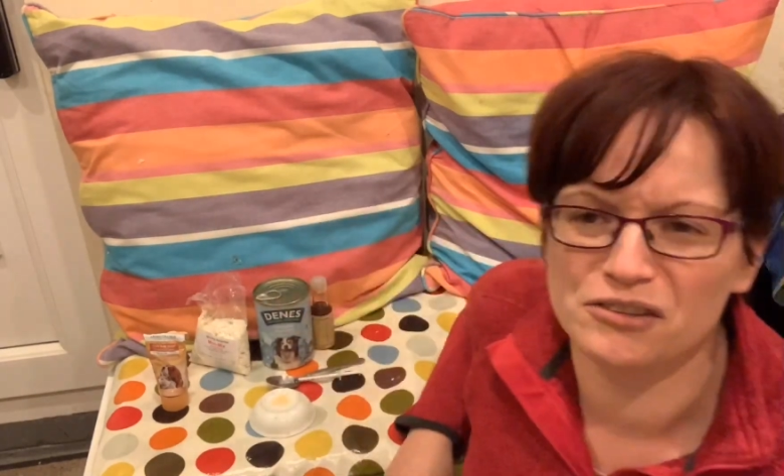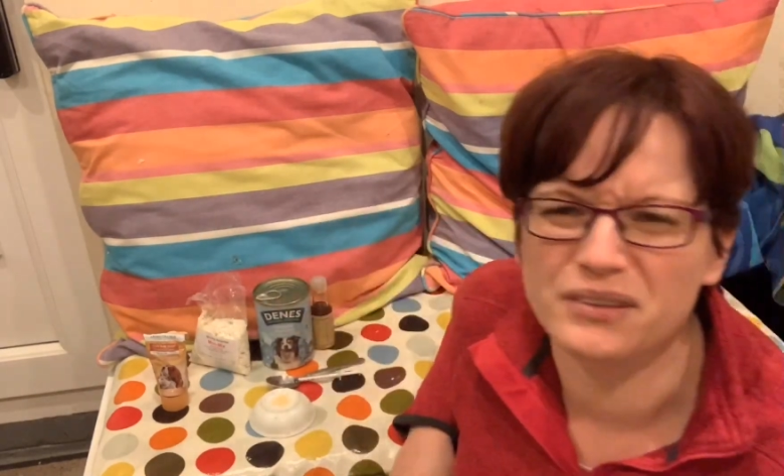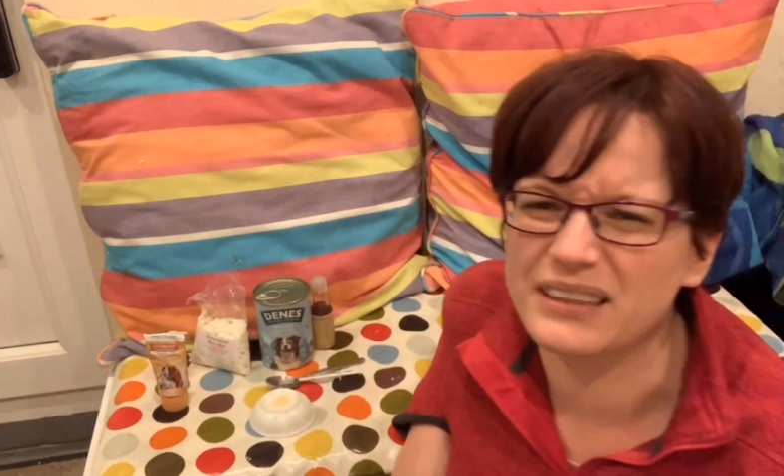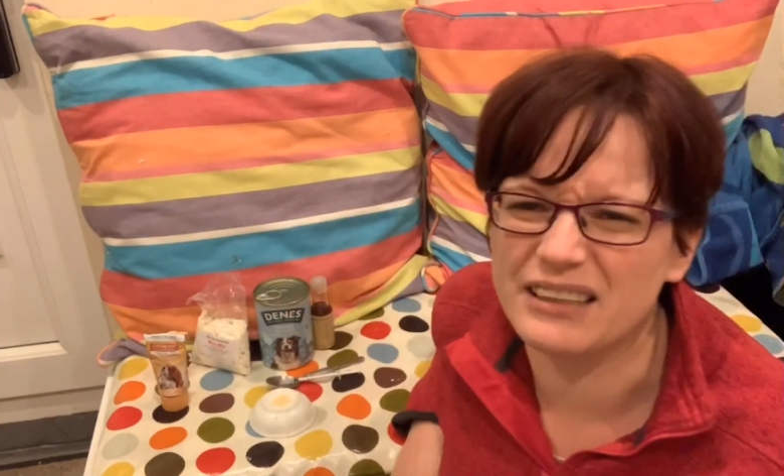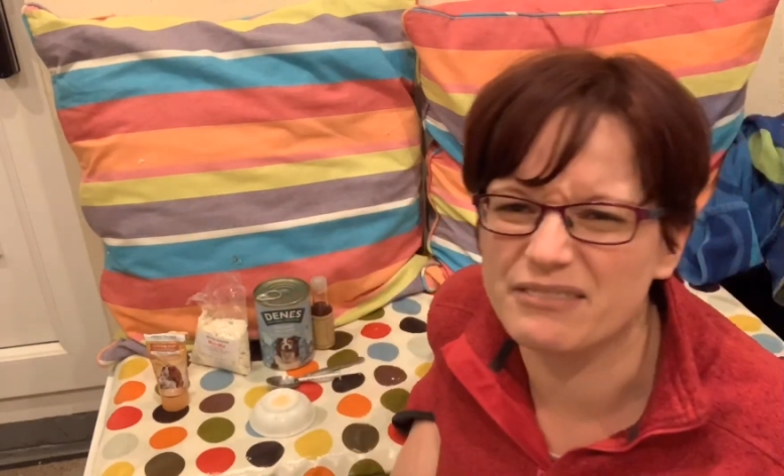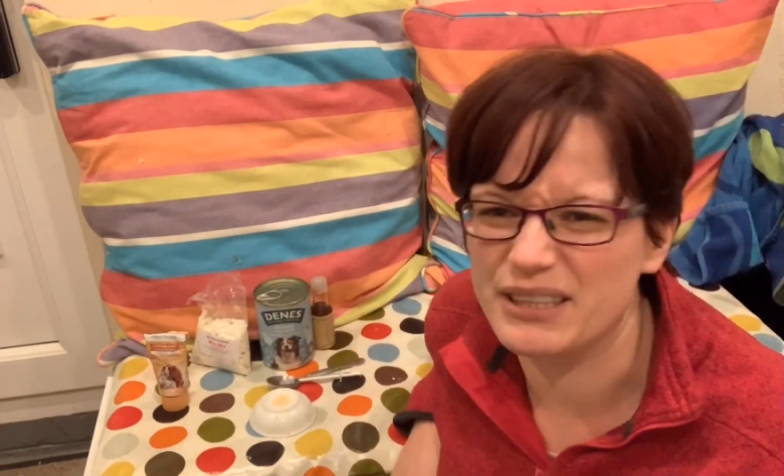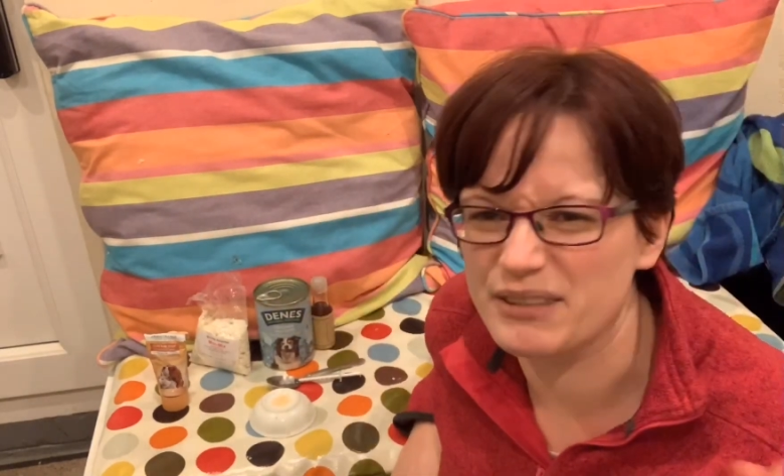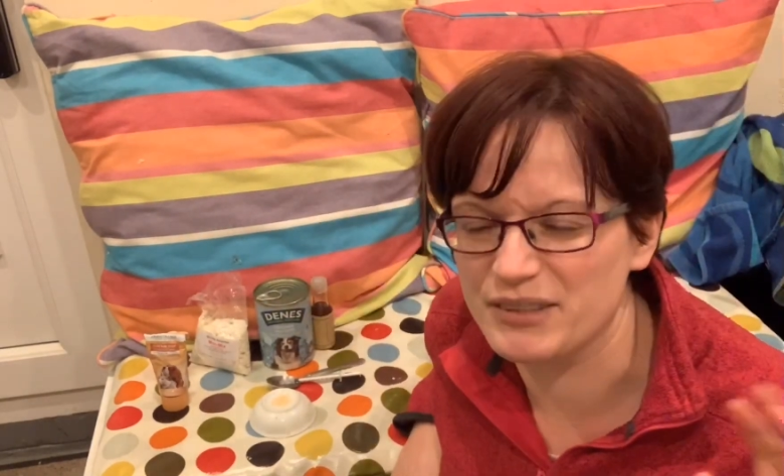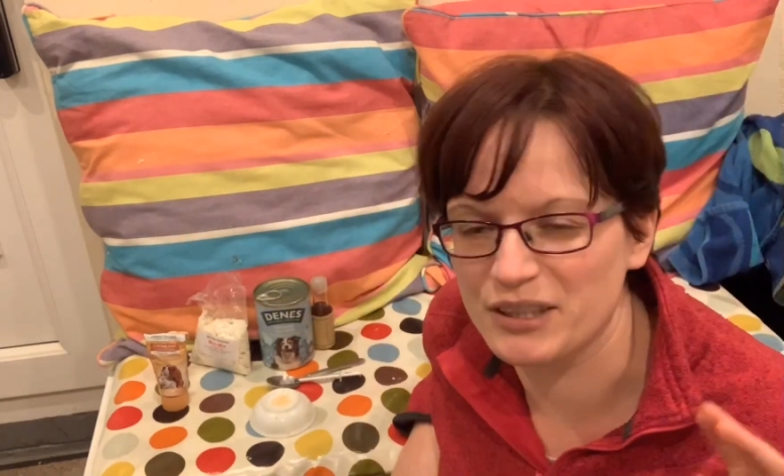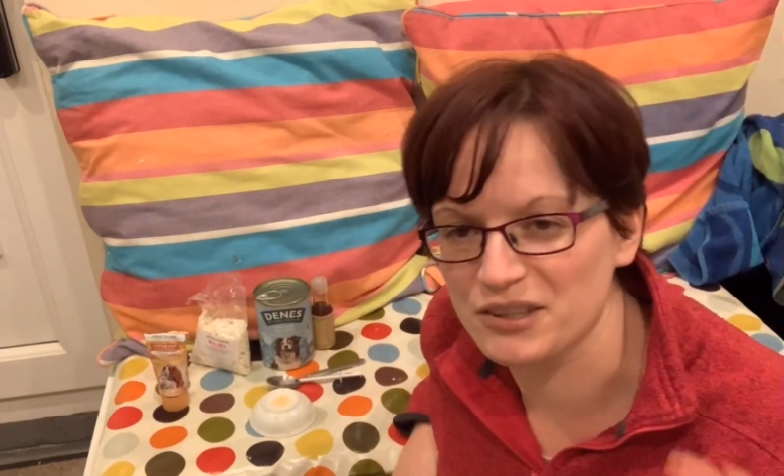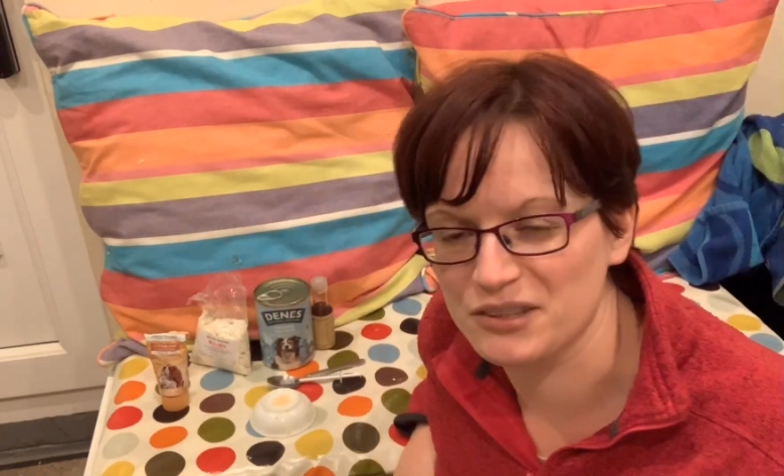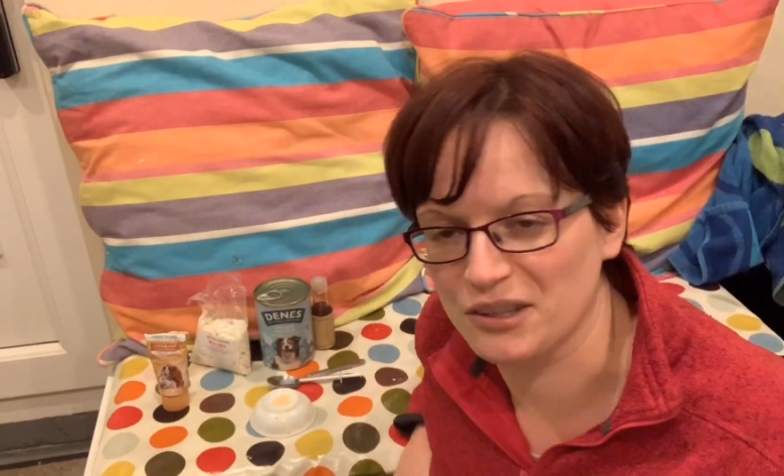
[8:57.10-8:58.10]
something like Fish for
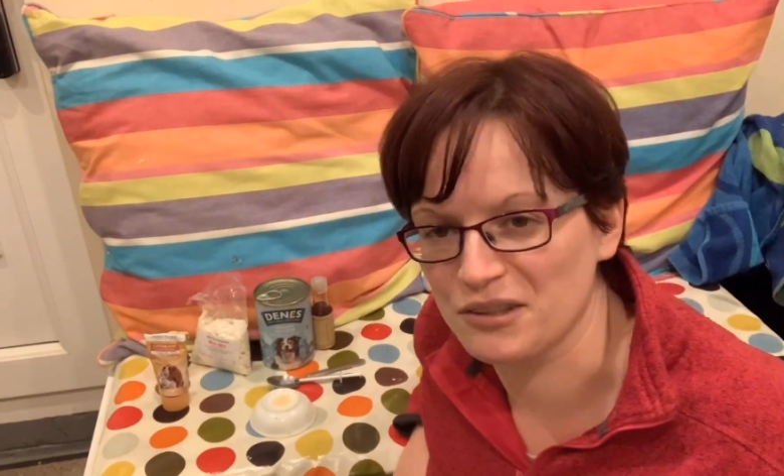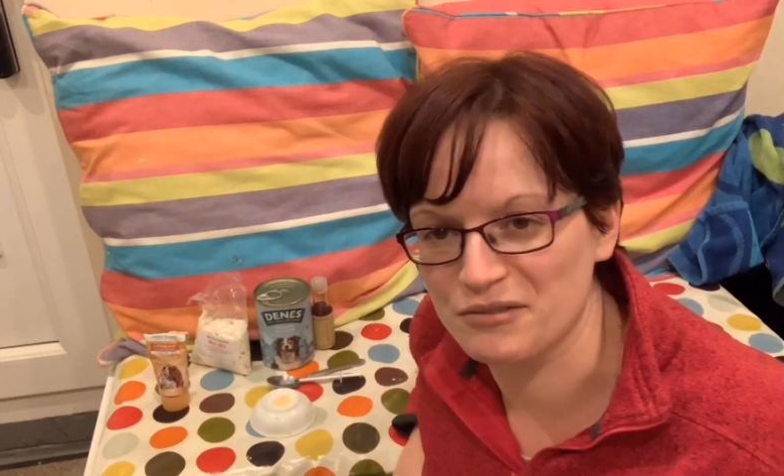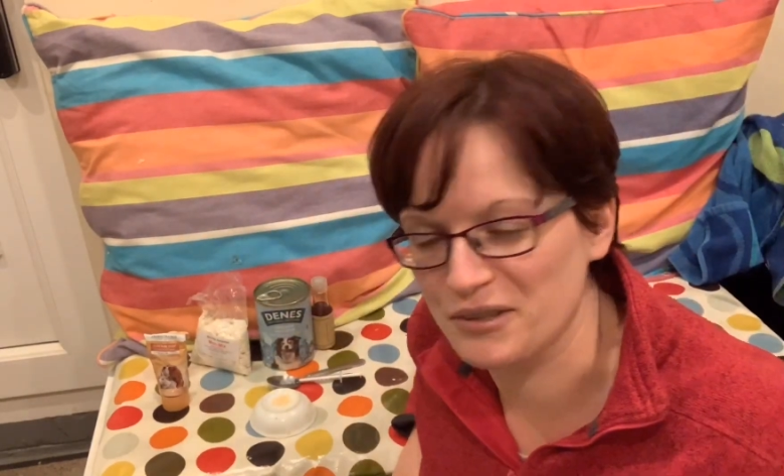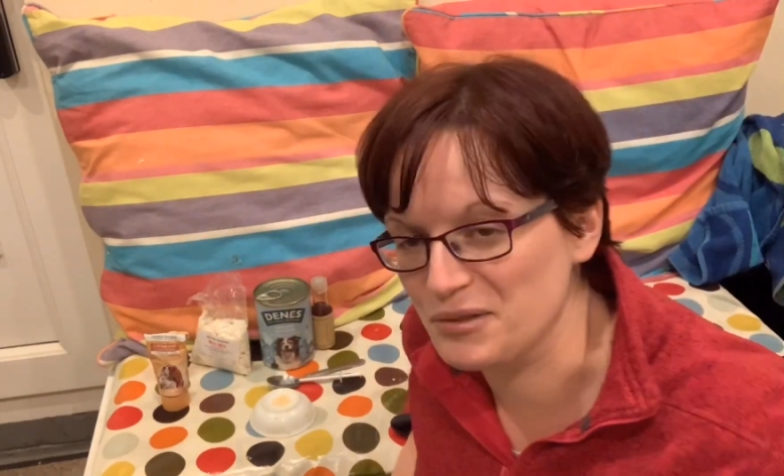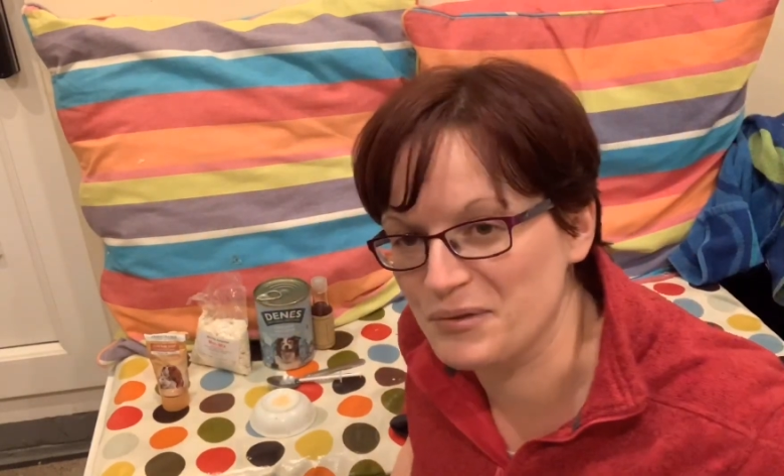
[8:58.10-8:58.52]
Dogs dog food,